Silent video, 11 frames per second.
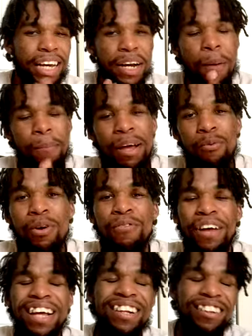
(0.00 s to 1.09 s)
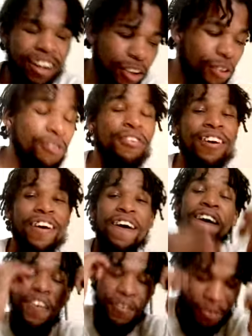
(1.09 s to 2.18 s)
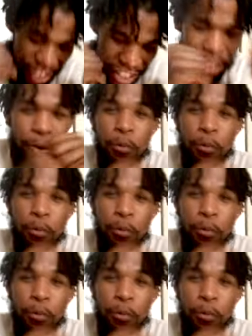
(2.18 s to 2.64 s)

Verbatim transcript: and I'm back with another video,